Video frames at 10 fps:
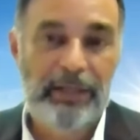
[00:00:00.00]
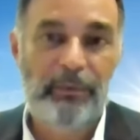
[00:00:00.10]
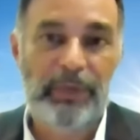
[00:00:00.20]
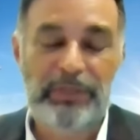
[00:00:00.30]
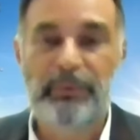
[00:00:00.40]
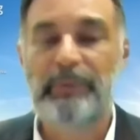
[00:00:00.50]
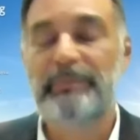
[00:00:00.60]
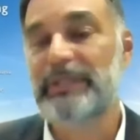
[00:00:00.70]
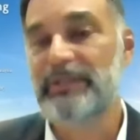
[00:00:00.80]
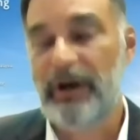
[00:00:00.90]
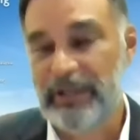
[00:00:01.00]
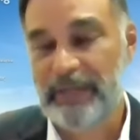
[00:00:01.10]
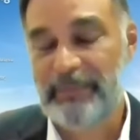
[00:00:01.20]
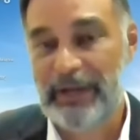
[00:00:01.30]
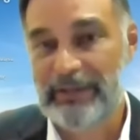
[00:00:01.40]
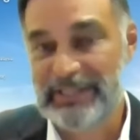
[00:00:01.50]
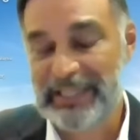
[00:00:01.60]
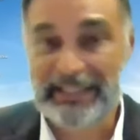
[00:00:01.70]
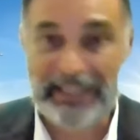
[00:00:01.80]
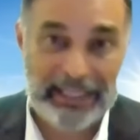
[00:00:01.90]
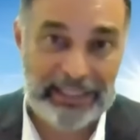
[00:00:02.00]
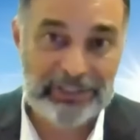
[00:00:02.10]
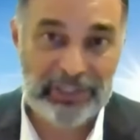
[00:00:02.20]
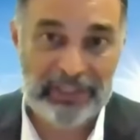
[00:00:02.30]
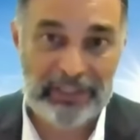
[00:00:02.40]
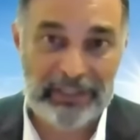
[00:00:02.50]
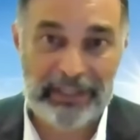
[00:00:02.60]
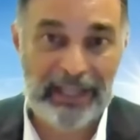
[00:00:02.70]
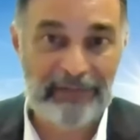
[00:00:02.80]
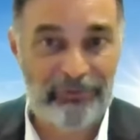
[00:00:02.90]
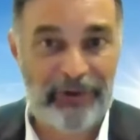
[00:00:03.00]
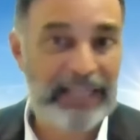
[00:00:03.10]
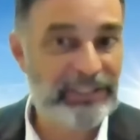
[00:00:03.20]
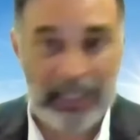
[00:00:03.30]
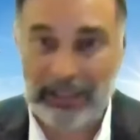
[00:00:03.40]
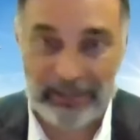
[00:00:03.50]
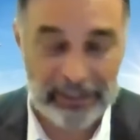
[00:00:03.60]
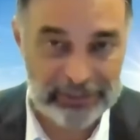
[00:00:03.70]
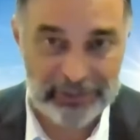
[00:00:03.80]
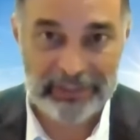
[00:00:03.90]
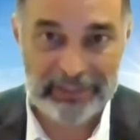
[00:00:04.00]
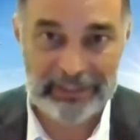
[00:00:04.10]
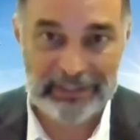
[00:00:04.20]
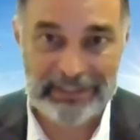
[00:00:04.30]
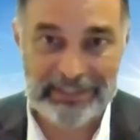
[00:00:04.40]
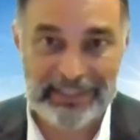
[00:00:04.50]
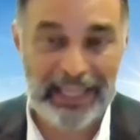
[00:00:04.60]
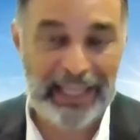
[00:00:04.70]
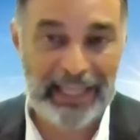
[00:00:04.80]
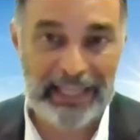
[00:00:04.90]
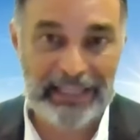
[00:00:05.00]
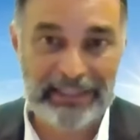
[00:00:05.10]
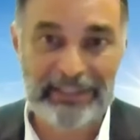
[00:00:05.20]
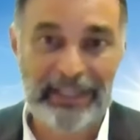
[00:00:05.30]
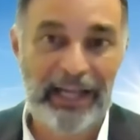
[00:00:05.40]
what you would be talking about is contagion and fragile countries and